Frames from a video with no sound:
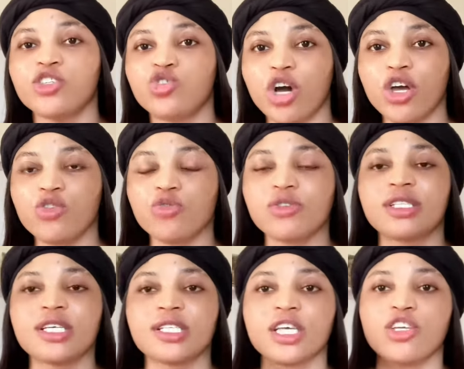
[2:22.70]
Don't use
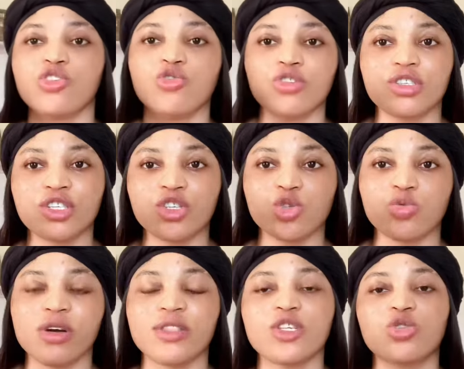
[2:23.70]
this. Use this
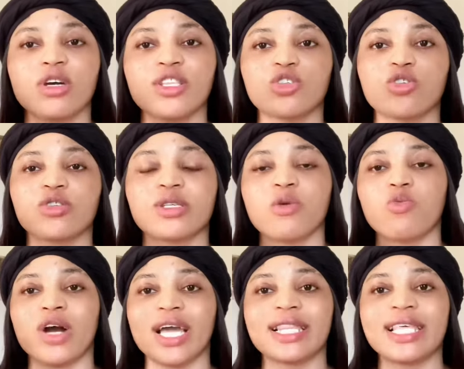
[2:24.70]
one. This one is also a
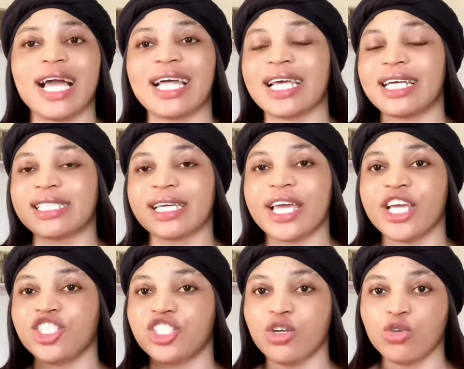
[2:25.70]
whitening and
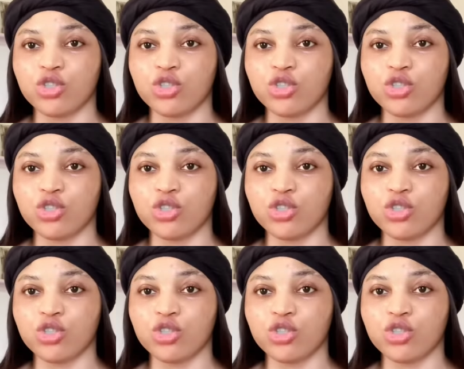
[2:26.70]
anti-aging